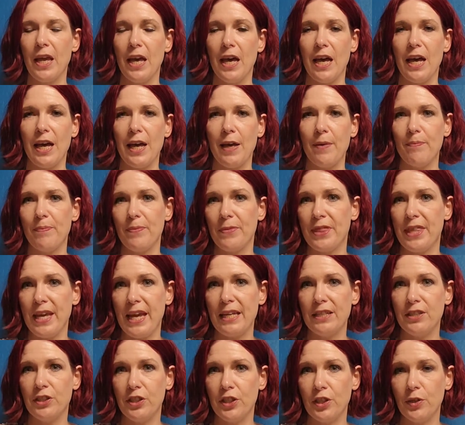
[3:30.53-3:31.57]

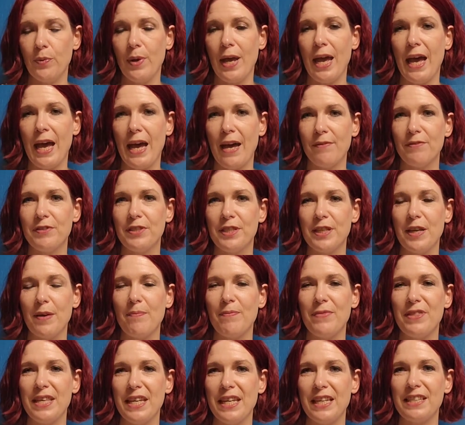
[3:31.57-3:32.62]
They do have
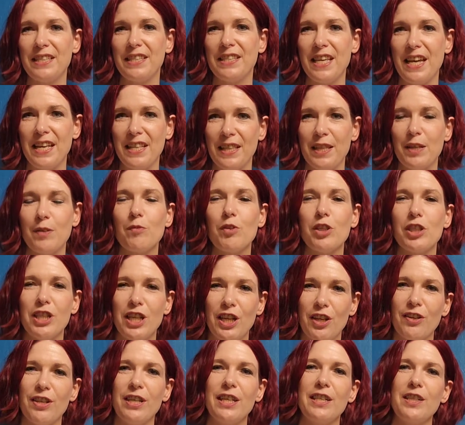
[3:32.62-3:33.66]
some things that
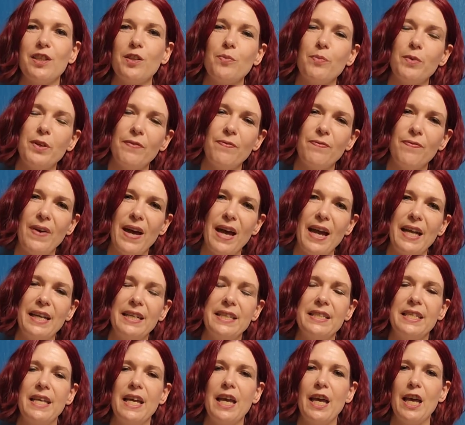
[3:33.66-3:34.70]
libertarians would
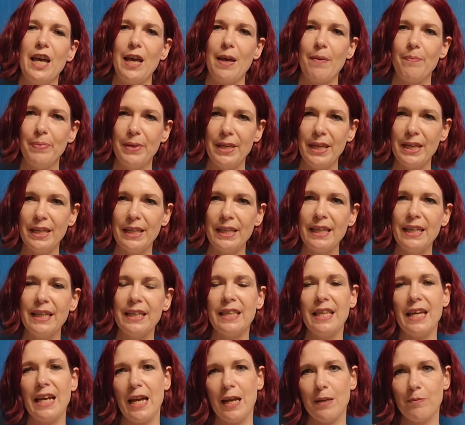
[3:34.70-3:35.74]
find
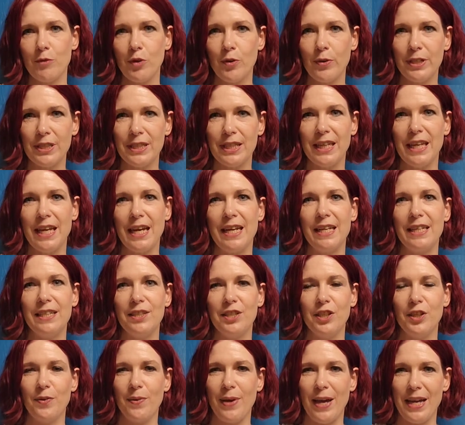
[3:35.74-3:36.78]
appealing that I'm going to get
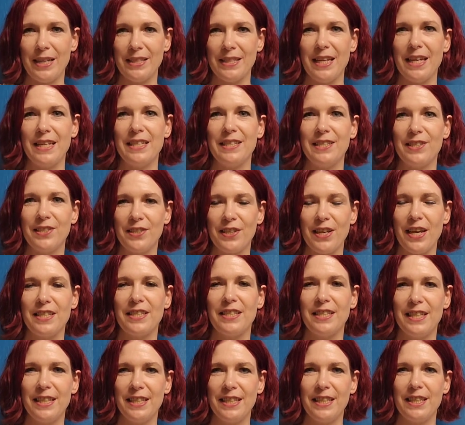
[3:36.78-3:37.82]
into as I
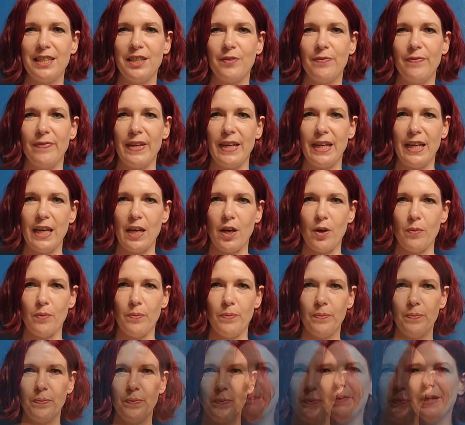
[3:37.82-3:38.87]
discuss it in this video.
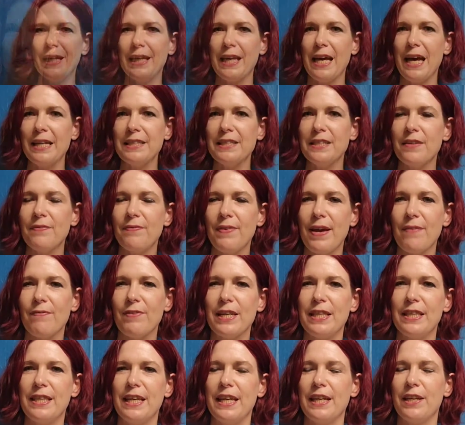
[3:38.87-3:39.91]
Because of
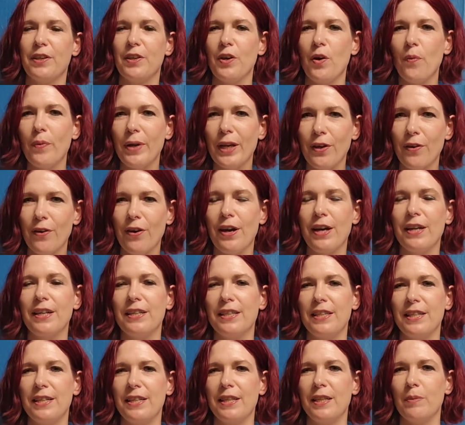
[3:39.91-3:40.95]
everything going on
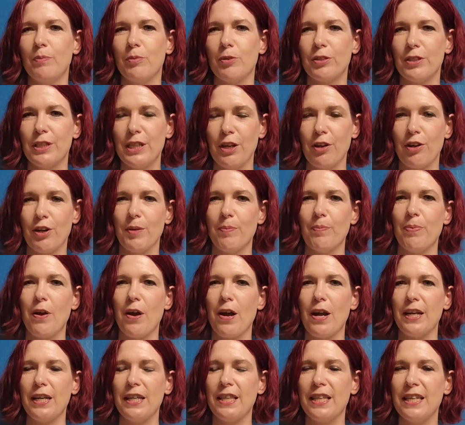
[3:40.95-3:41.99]
in the Libertarian
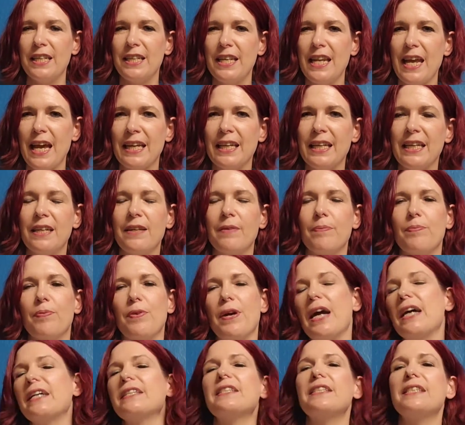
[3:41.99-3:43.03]
Party, the negative
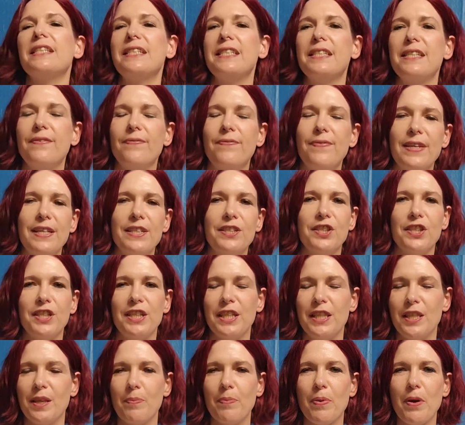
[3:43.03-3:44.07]
press, the division
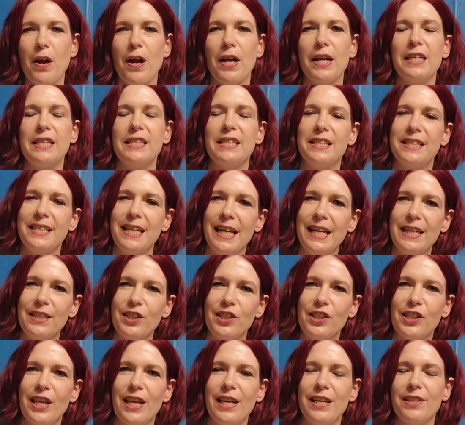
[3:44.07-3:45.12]
in the party,
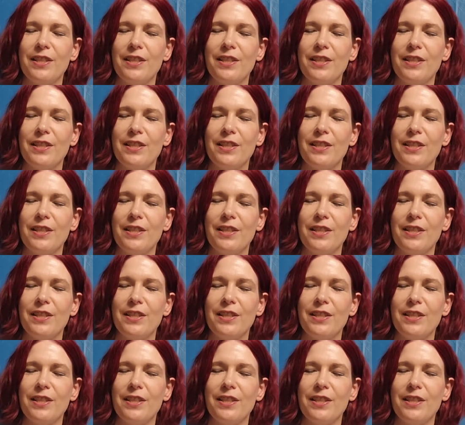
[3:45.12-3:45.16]
states